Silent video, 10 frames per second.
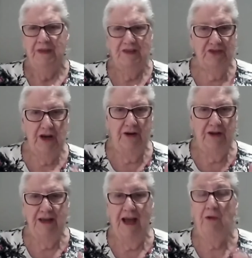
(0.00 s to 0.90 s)
They're
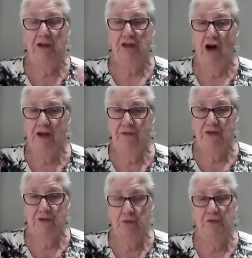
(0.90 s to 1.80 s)
starting now. A lot of the
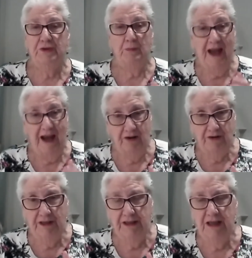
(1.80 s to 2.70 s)
schools,
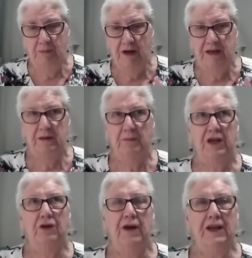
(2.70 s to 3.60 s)
apparently,
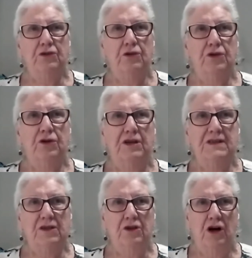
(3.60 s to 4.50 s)
my granddaughter
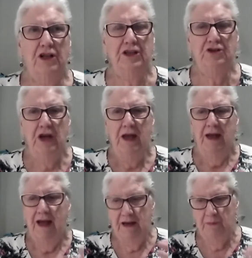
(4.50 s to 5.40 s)
is in college,
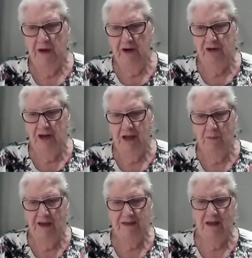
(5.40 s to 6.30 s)
and apparently
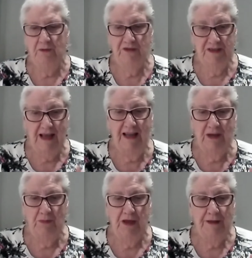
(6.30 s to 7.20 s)
my son was
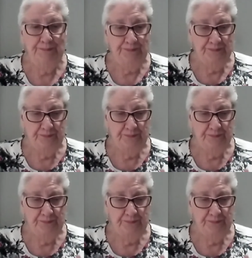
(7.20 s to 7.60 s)
telling me,